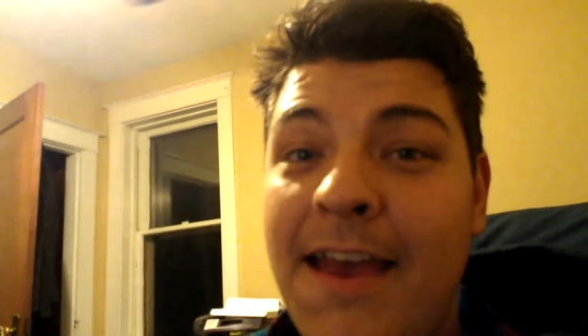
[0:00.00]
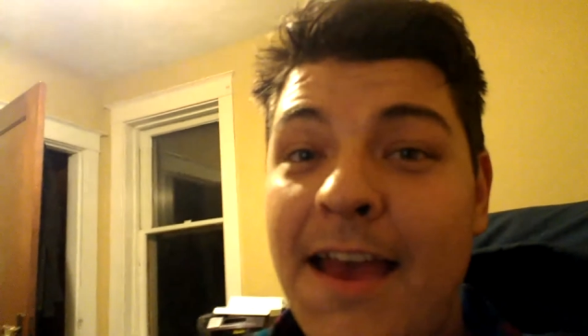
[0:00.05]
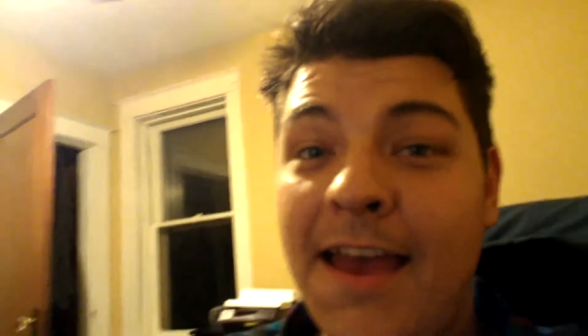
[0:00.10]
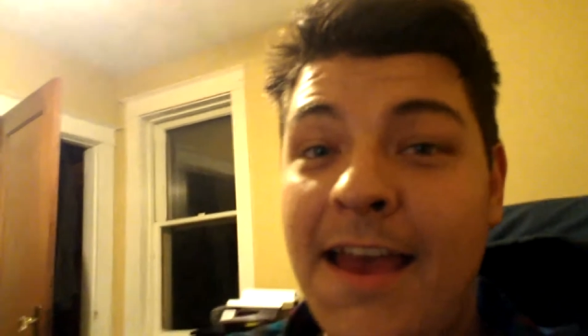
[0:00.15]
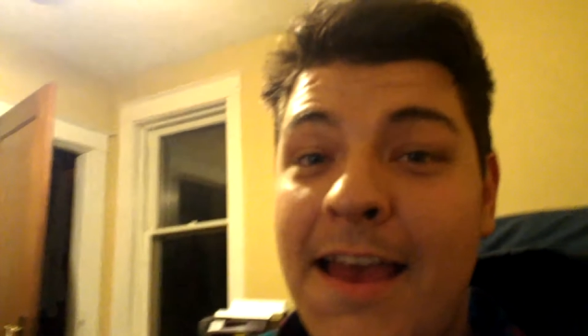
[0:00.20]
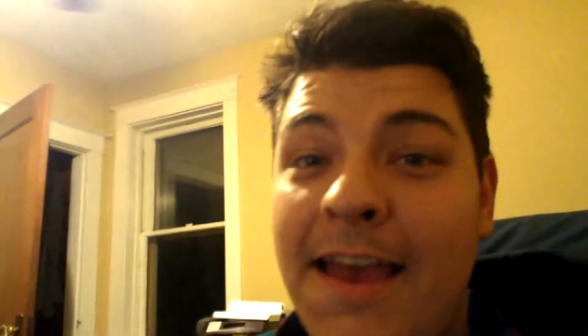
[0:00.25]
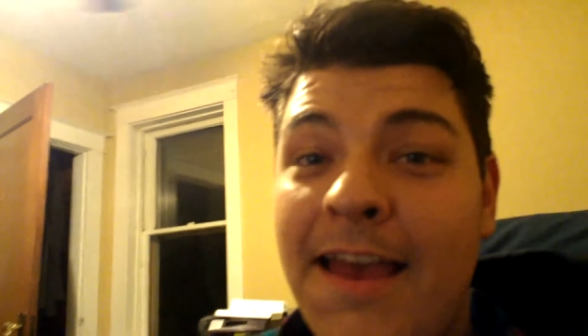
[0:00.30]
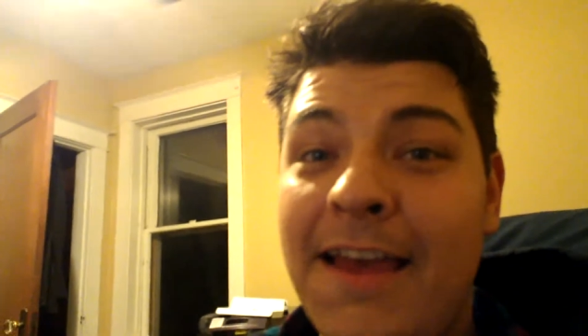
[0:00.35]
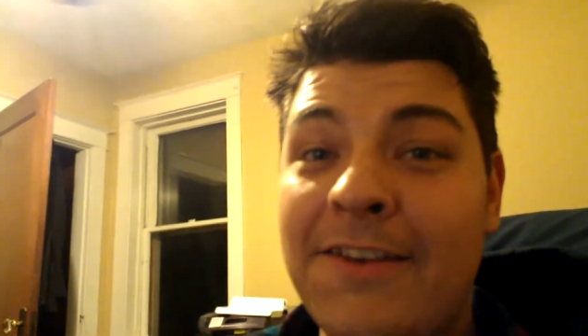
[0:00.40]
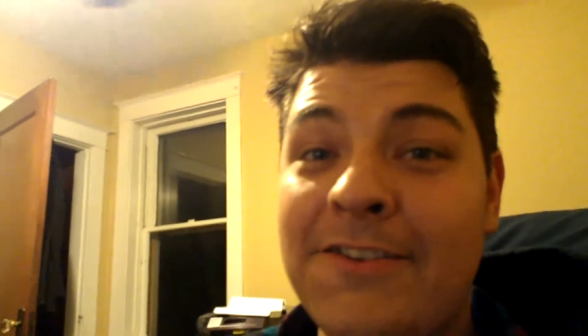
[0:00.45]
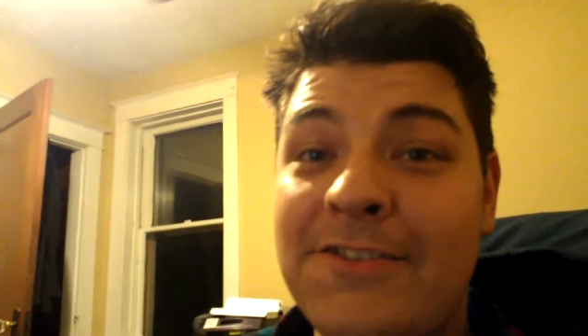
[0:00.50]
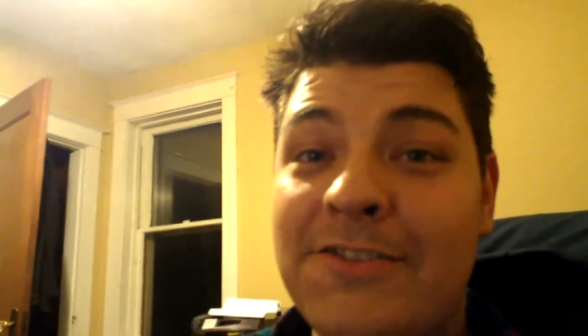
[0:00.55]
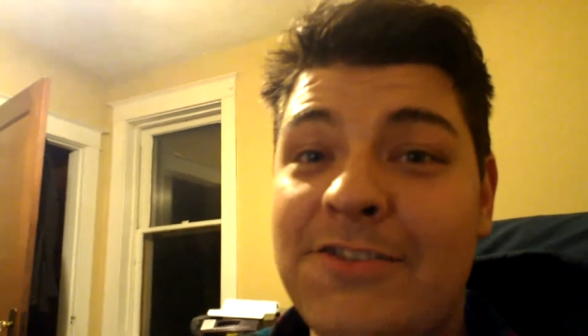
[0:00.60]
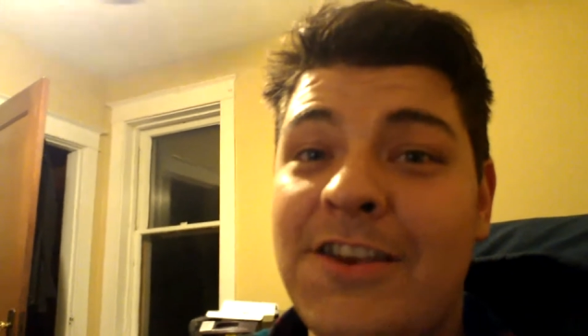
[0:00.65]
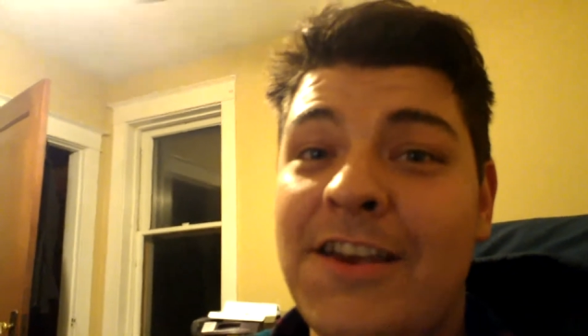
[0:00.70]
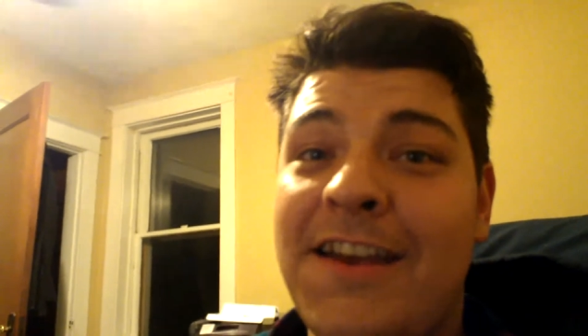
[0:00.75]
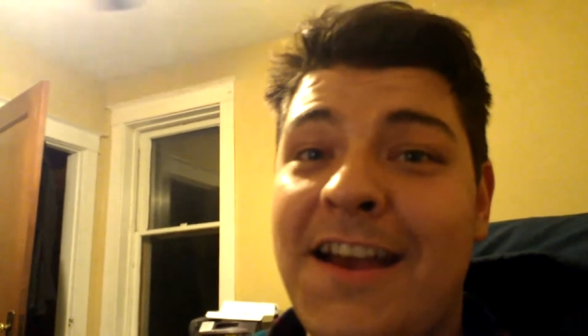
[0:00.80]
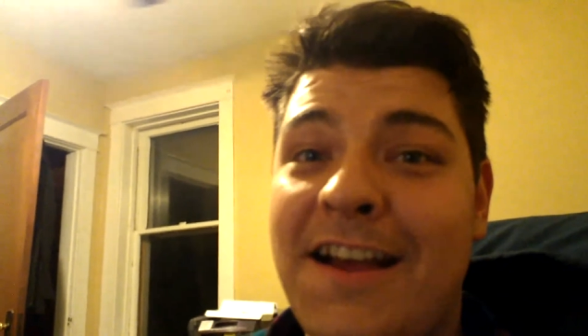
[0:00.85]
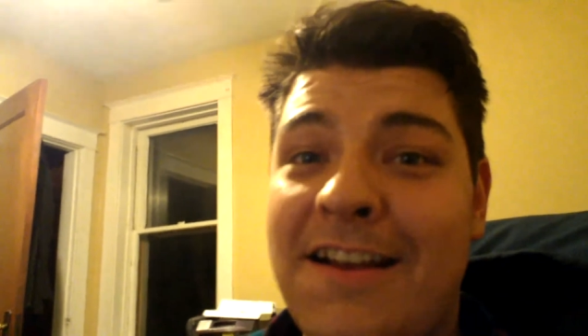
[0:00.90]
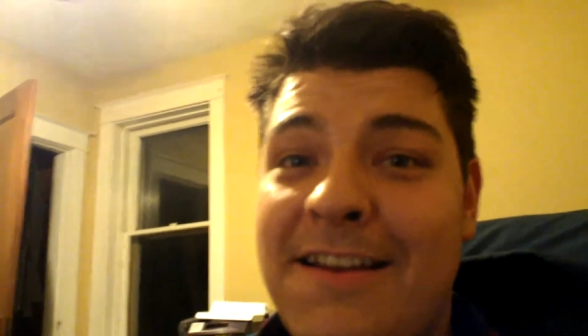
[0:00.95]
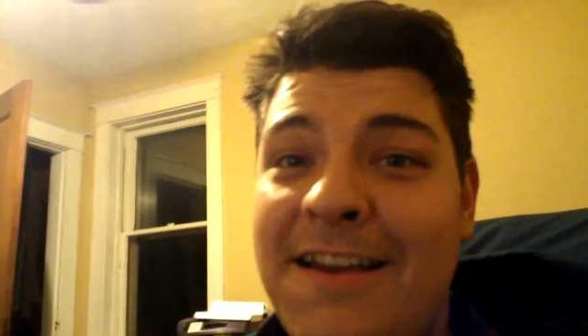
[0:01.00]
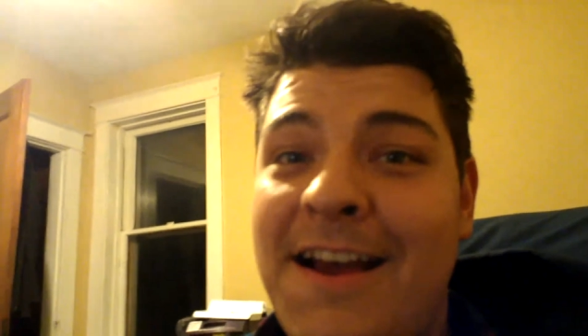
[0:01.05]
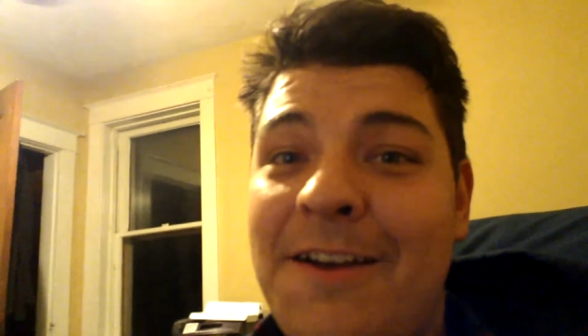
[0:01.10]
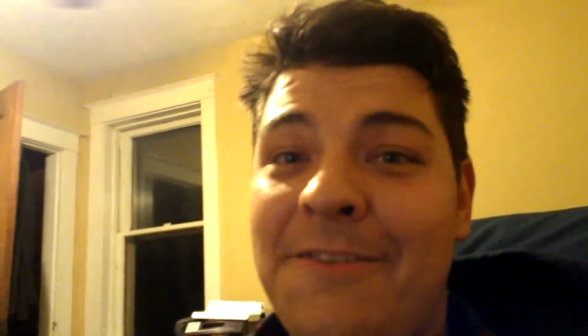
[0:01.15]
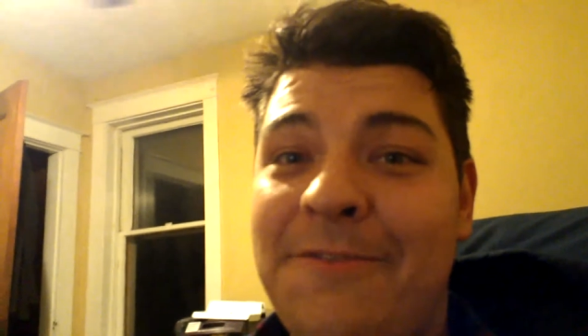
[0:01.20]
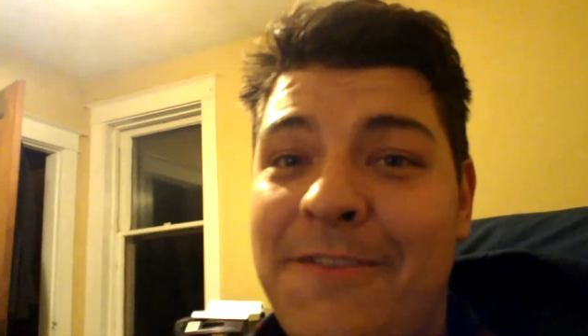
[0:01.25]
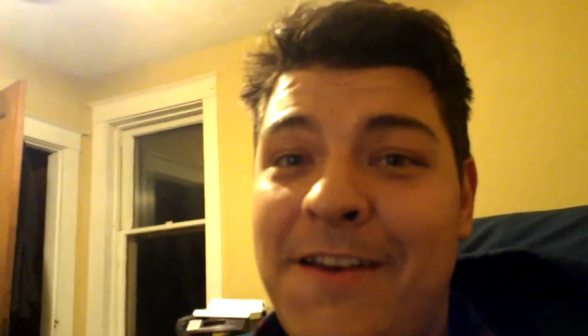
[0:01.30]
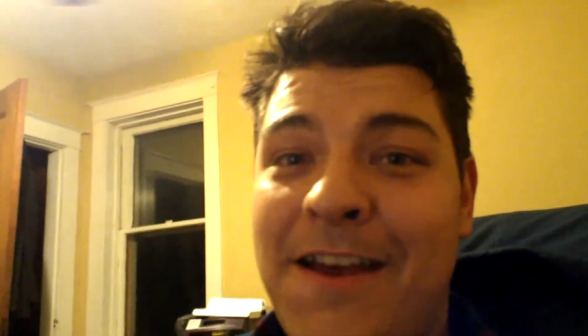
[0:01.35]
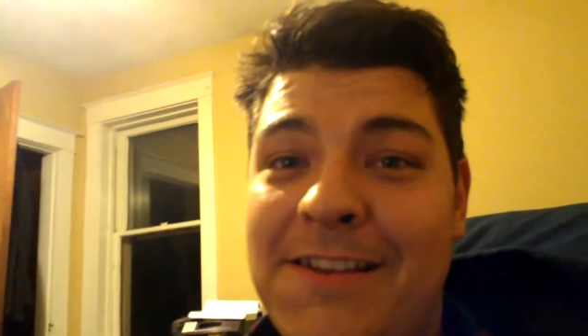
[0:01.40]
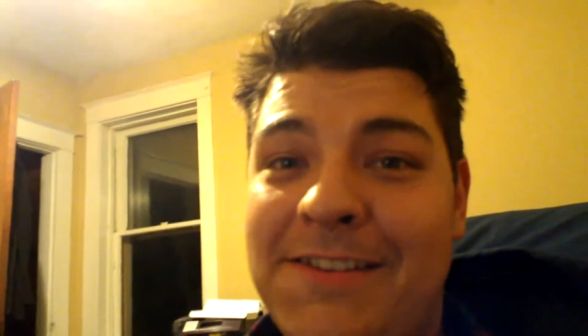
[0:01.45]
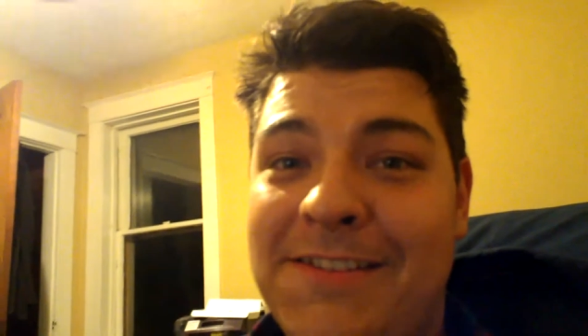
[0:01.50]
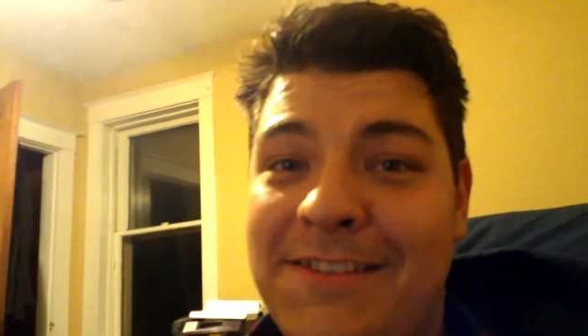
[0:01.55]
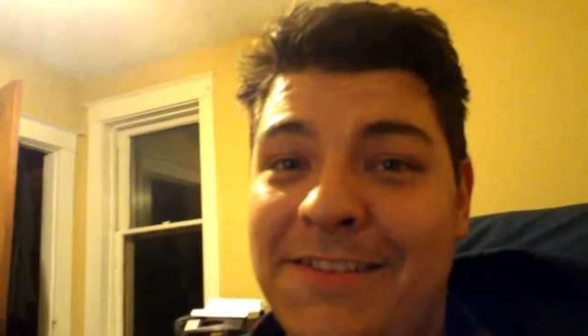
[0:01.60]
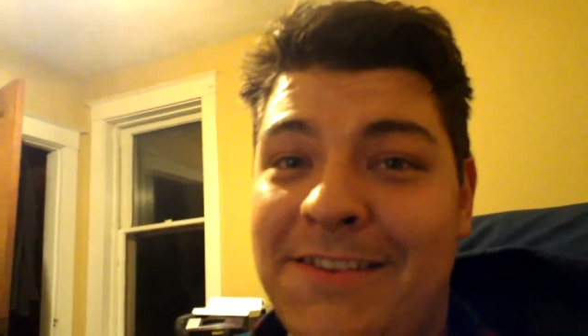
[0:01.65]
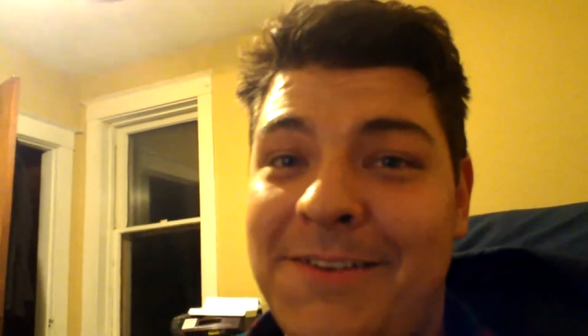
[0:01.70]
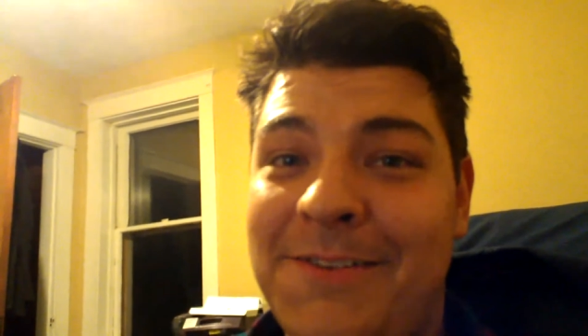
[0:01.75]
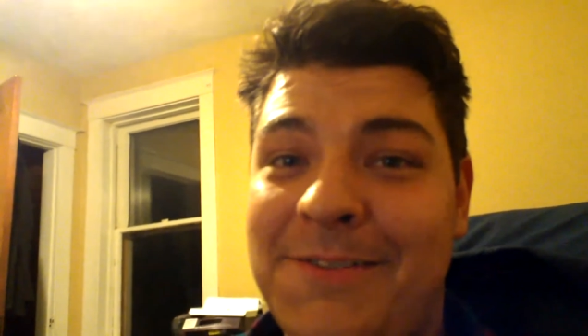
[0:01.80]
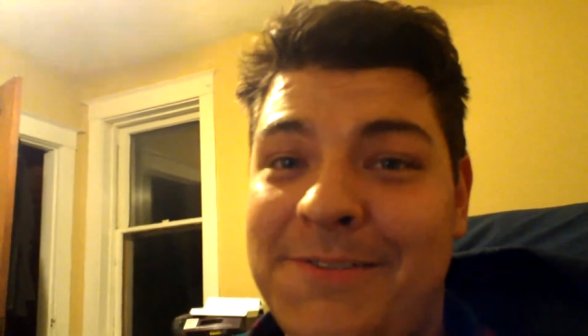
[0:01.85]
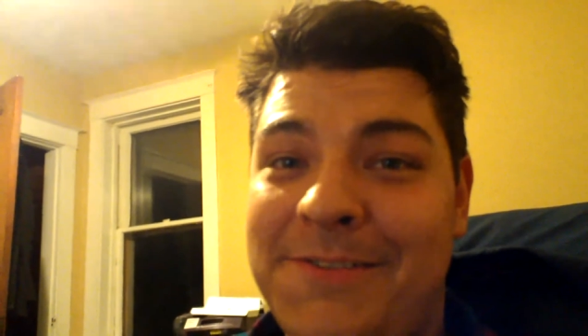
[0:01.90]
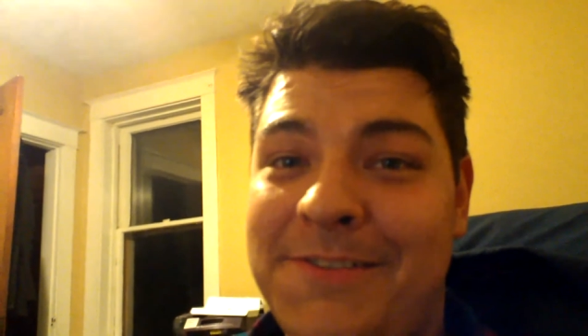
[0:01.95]
and check out how fast
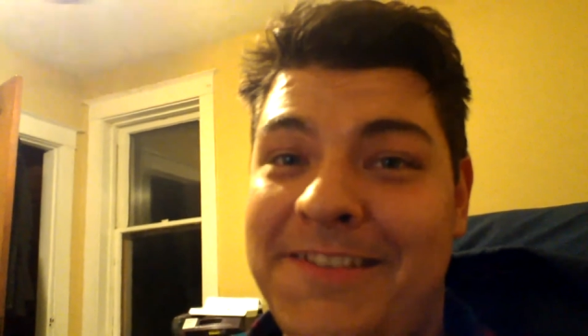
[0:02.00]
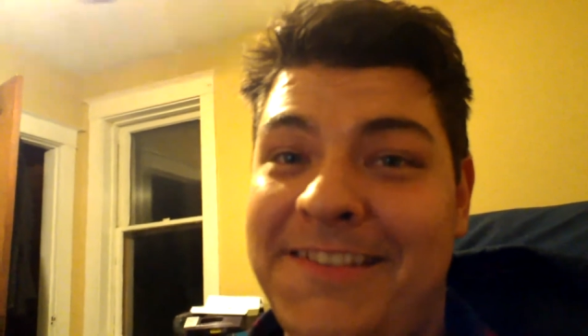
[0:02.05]
it goes.